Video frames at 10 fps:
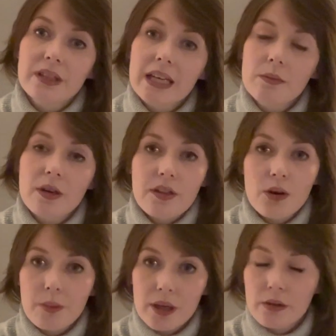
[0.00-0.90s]

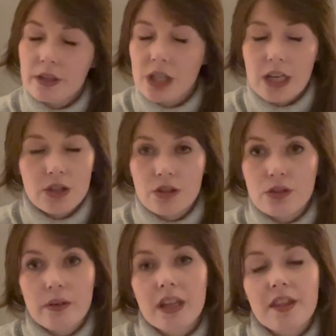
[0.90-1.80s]
chemotherapy or
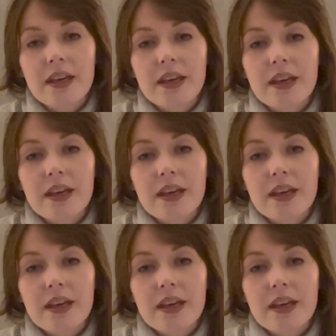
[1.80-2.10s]
injections or anything in the